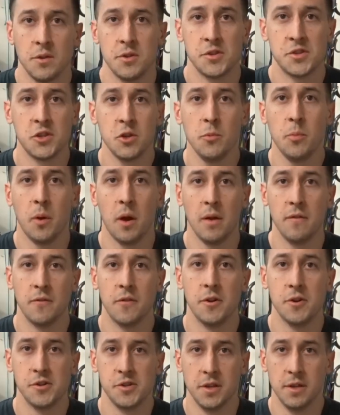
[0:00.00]
the supine
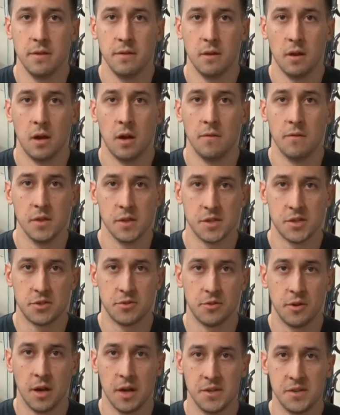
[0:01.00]
version of this
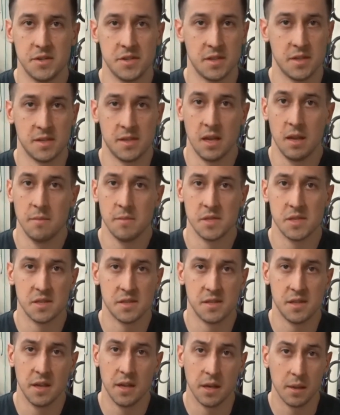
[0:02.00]
stretch is the same as the
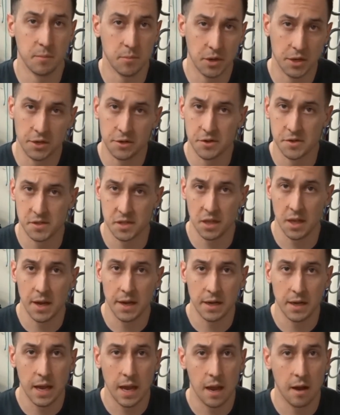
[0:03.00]
sitting, but you're just
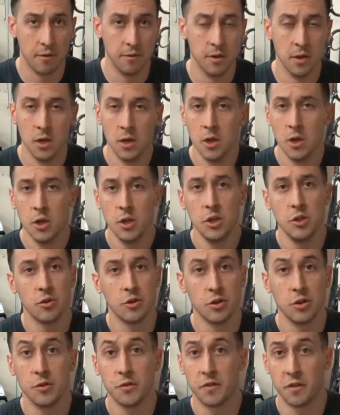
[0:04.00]
laying down. You
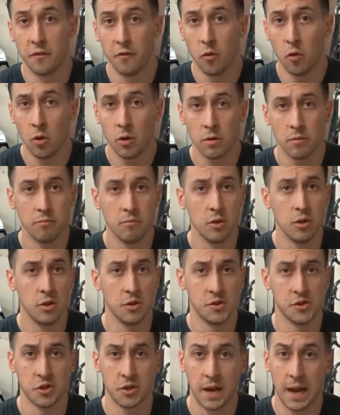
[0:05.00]
can use the floor, you can
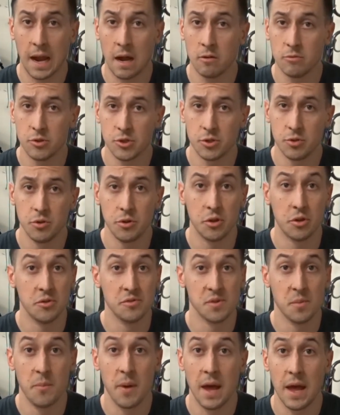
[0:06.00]
use your couch, you can
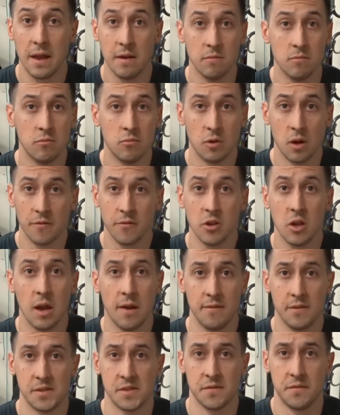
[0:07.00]
use a bed, whatever you
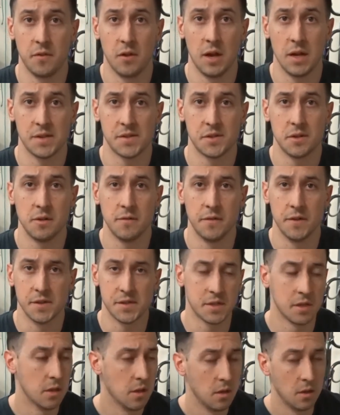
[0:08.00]
have that's a flat
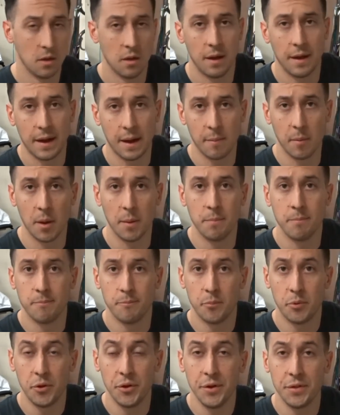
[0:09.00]
surface. I got my
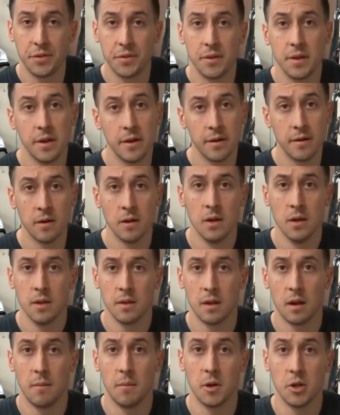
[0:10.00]
plinth here
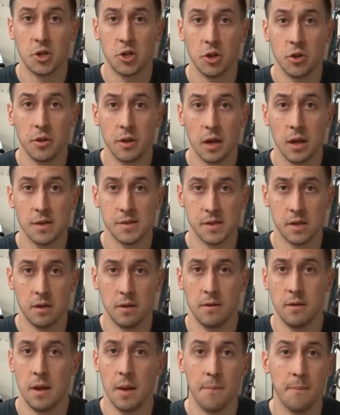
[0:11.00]
that I'm going to show you guys
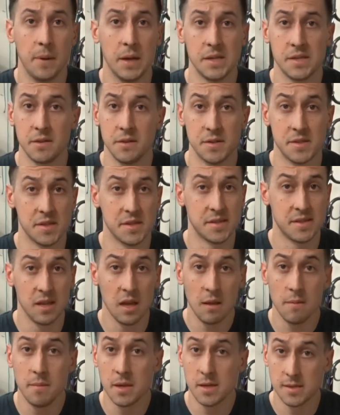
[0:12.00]
on, and basically it's the
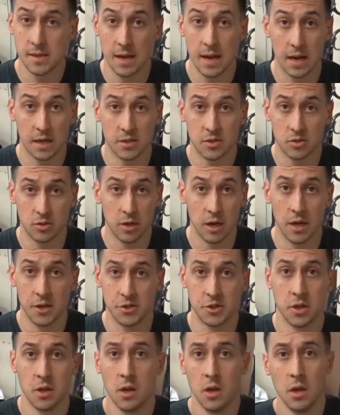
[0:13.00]
same exact
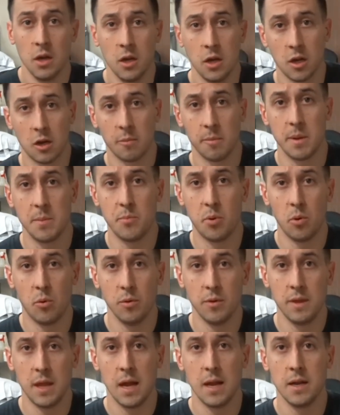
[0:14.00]
stretch. You're going to be
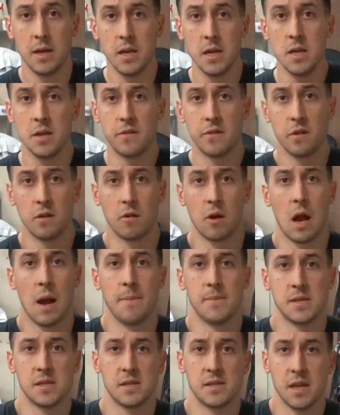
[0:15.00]
pulling that knee to your
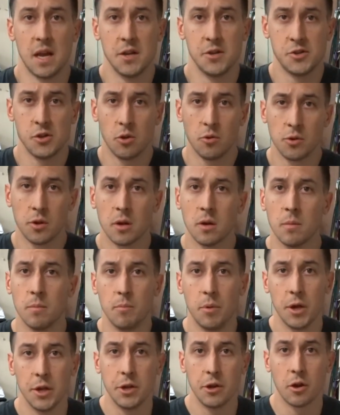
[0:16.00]
opposite side shoulder,
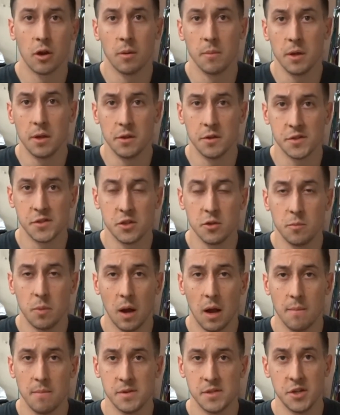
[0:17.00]
but you're going to be in the
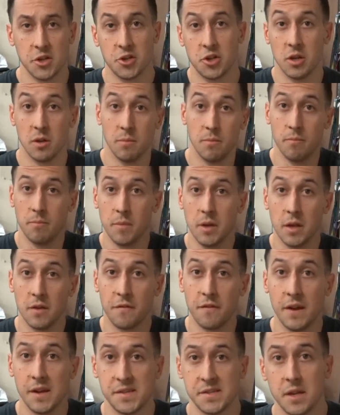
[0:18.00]
supine position, meaning
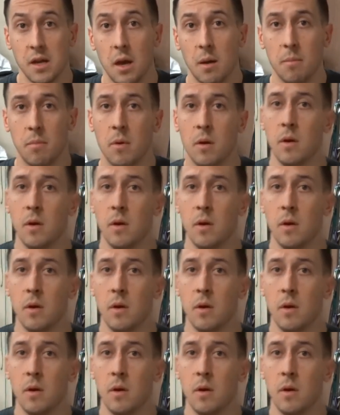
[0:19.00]
face up.